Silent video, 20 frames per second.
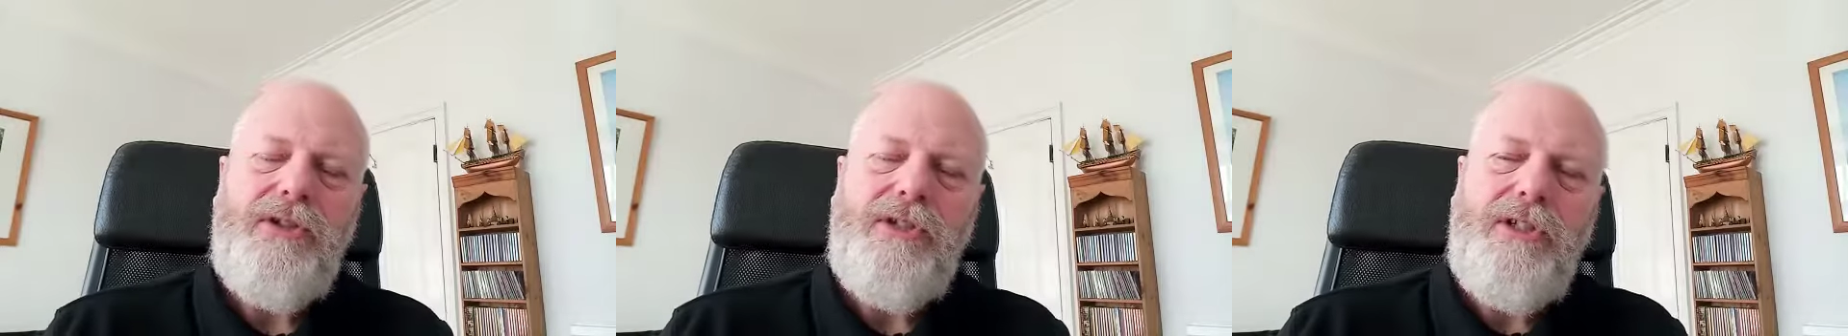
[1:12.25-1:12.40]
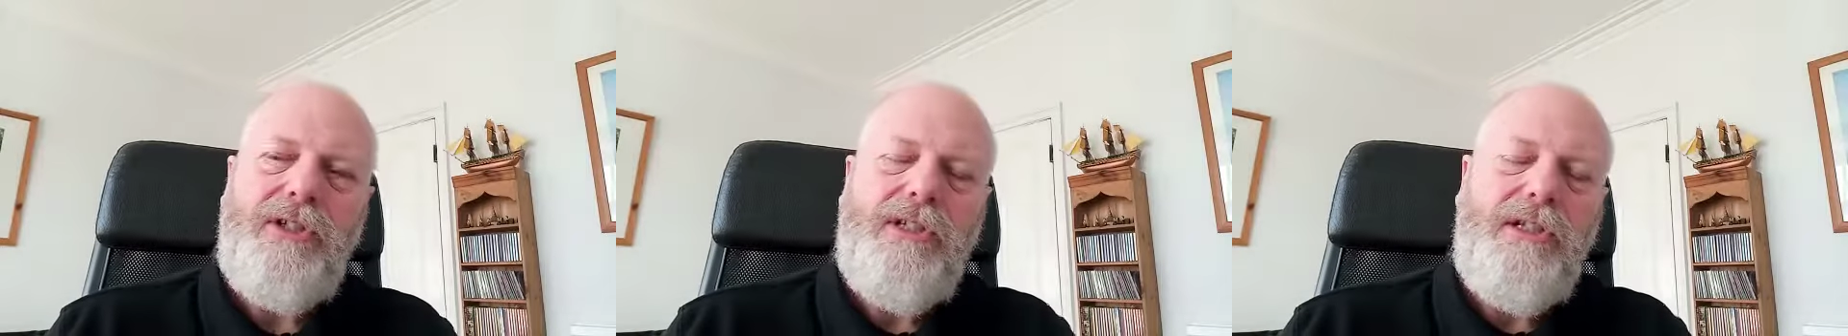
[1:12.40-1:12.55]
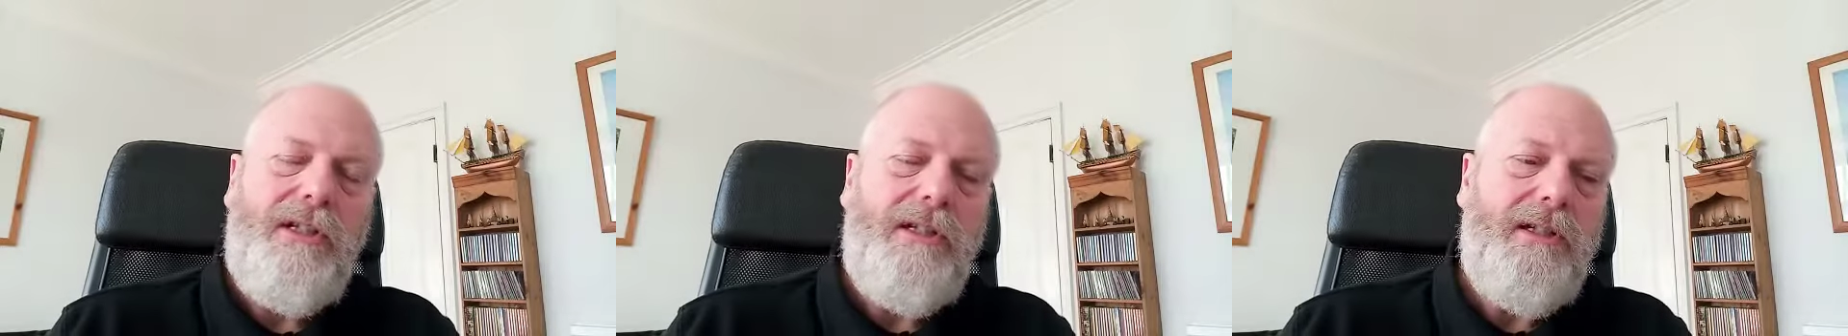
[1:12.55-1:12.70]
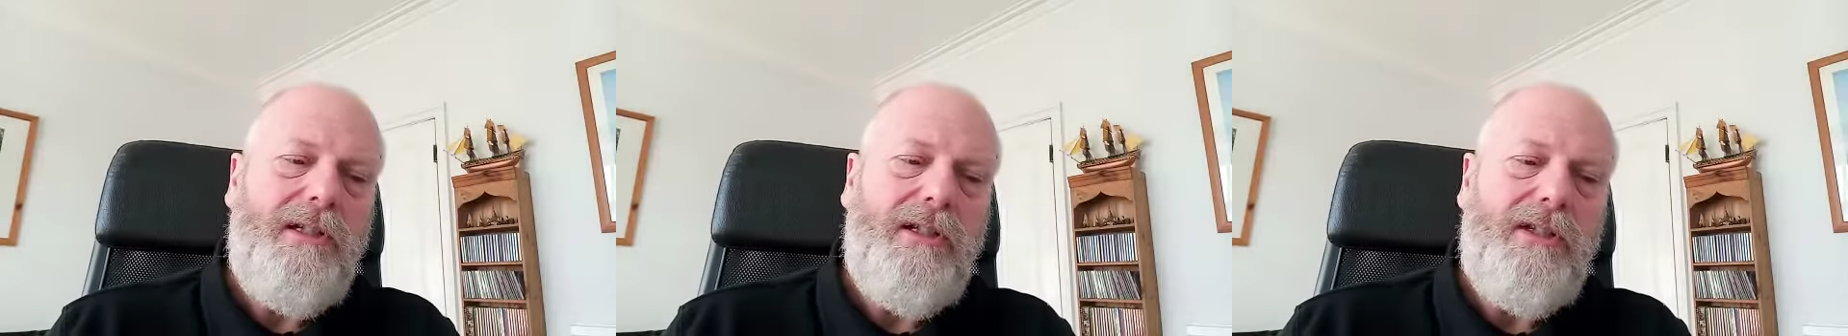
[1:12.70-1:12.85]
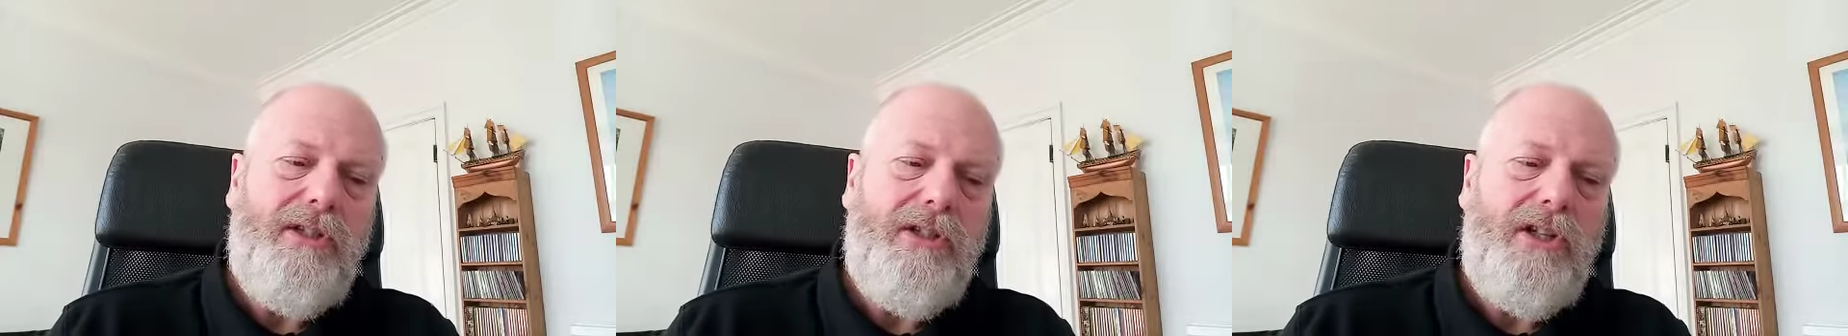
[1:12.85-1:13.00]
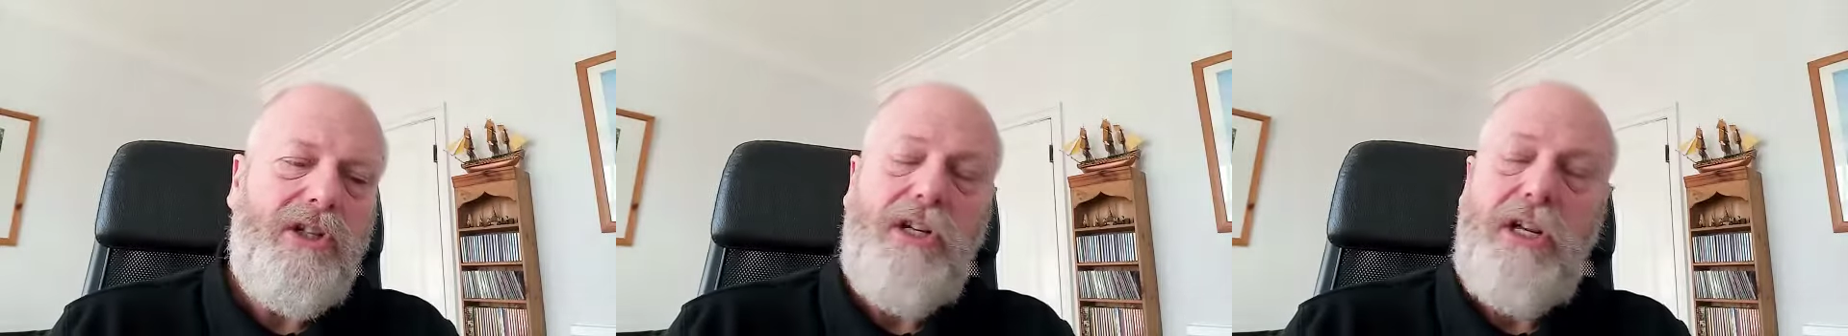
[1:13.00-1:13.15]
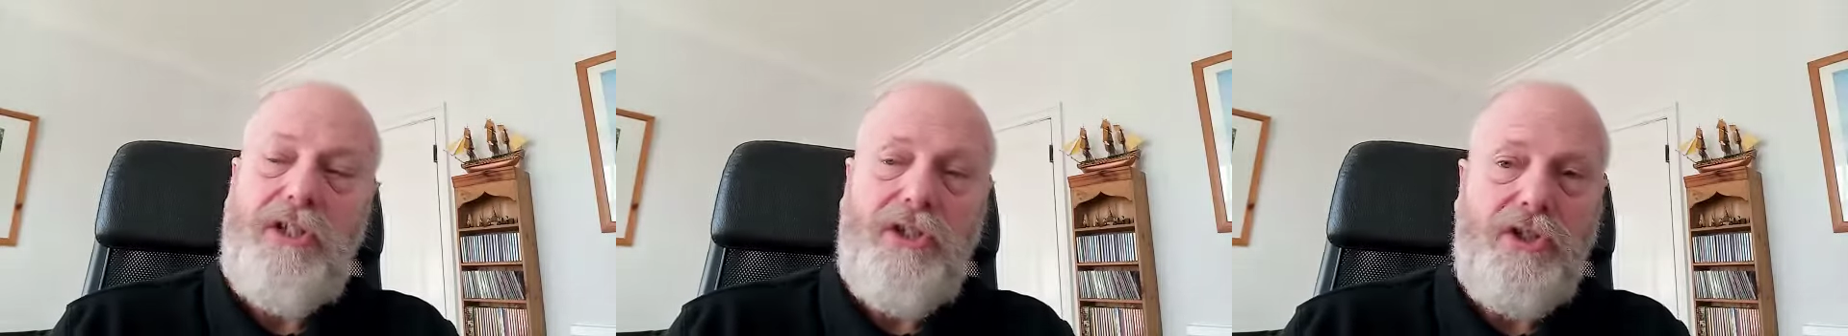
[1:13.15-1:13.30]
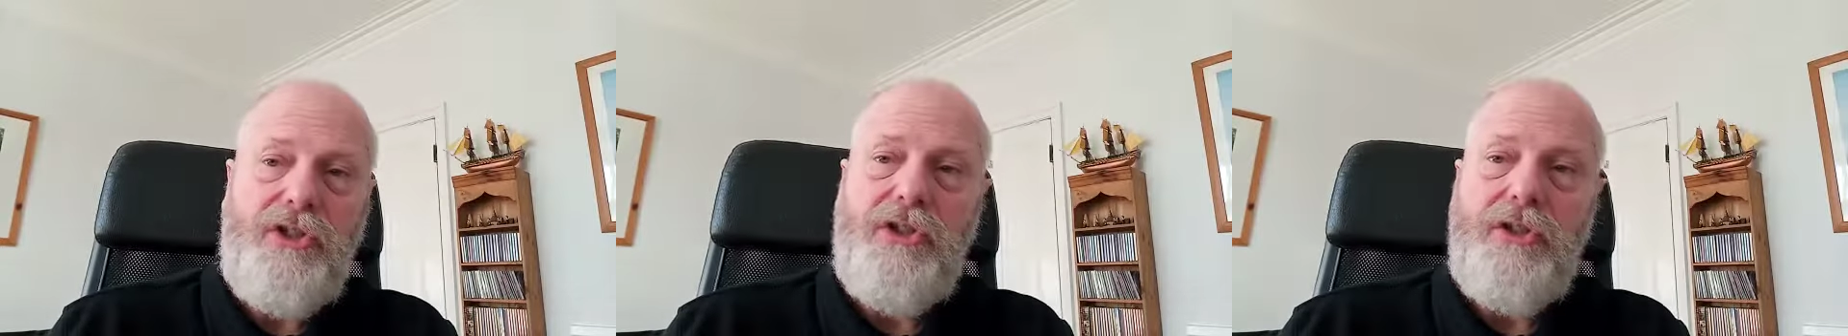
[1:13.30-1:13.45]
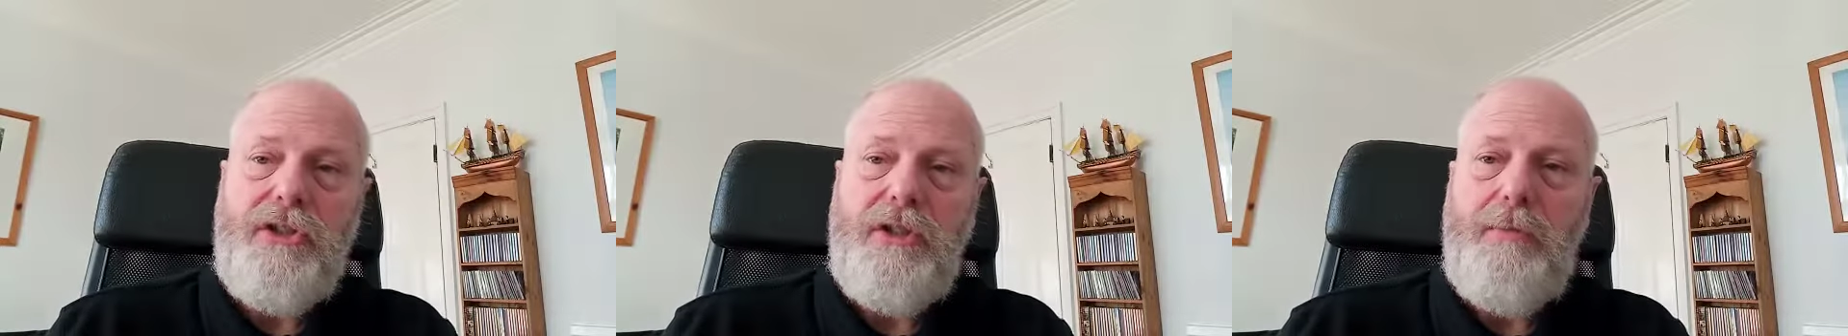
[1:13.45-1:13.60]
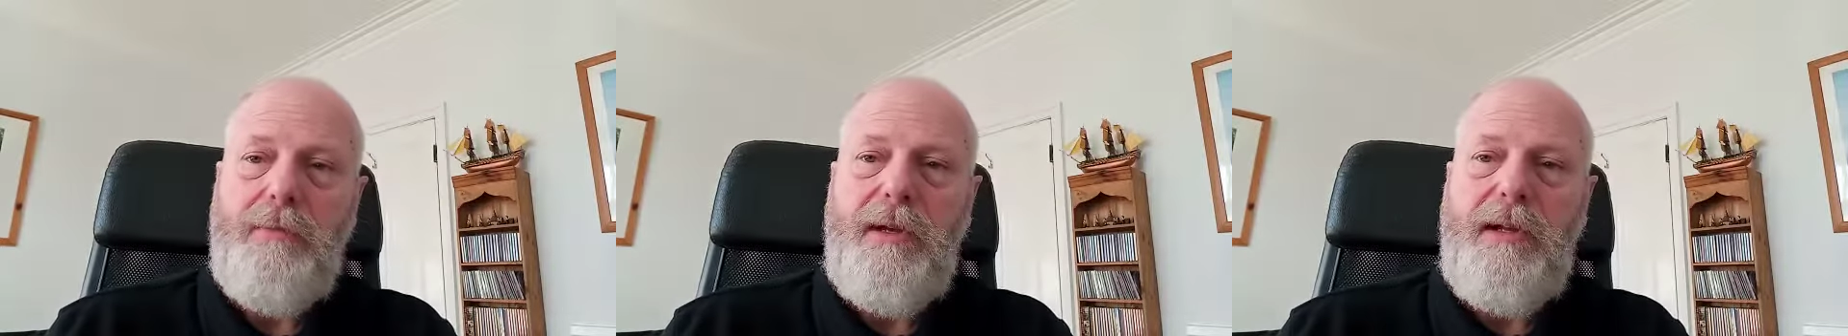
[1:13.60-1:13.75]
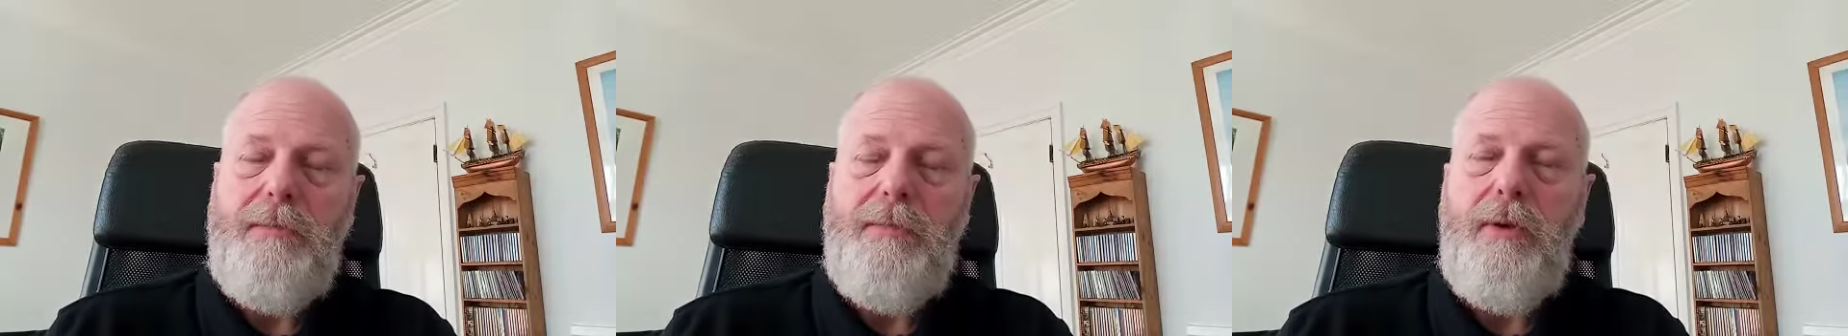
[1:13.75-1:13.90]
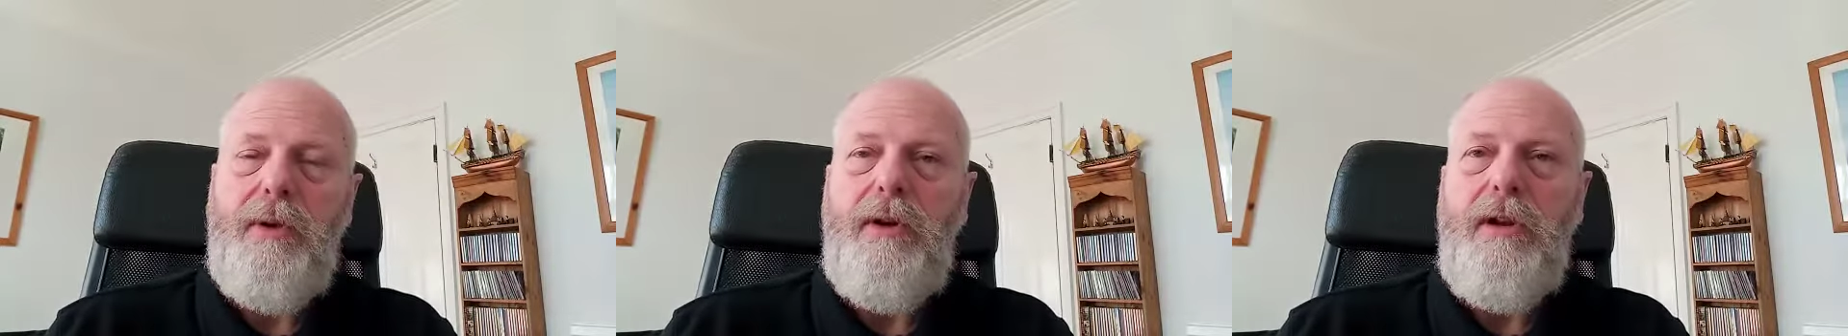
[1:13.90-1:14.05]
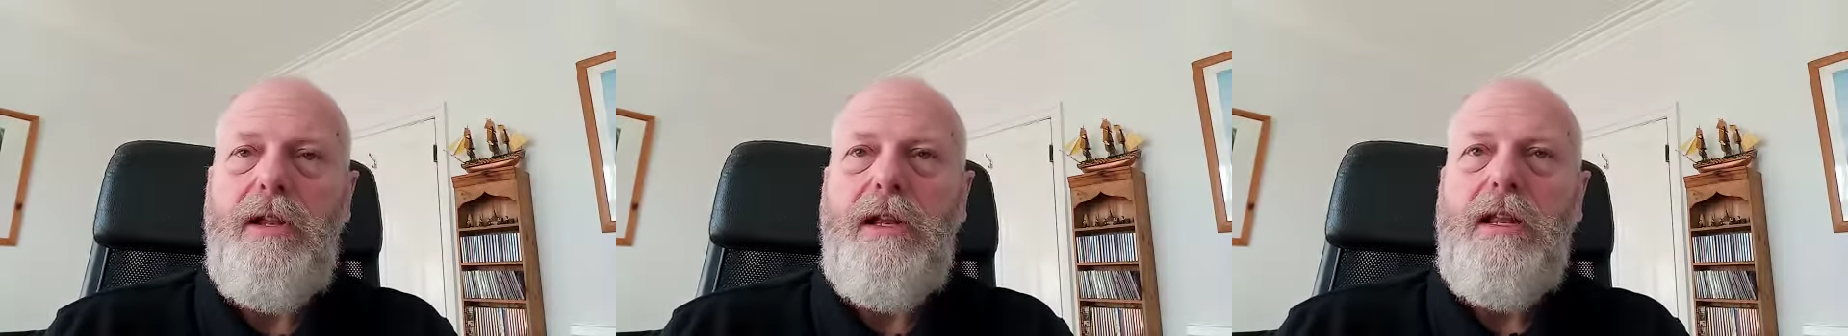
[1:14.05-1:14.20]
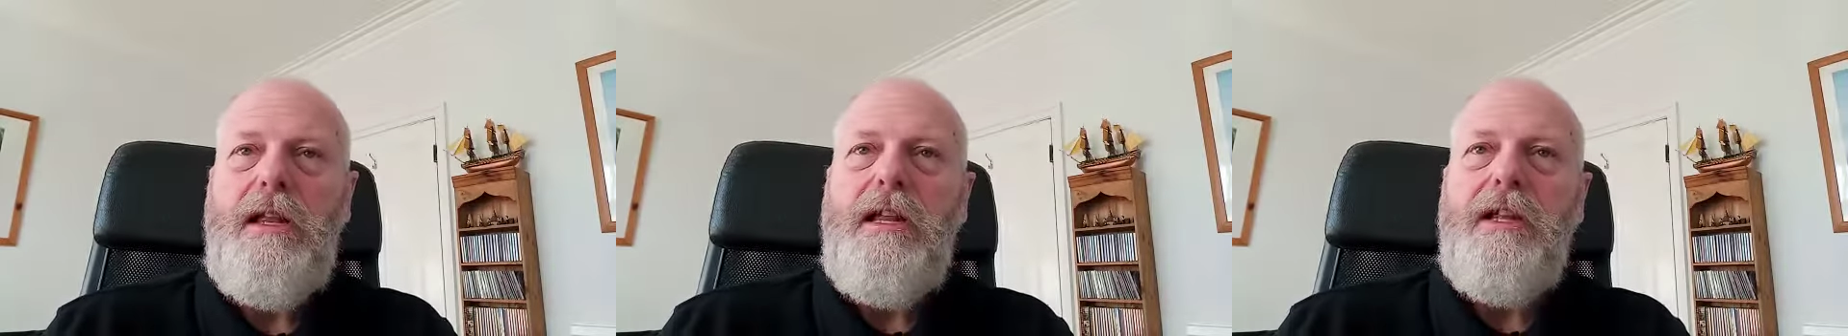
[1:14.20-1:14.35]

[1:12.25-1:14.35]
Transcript: suggestion to people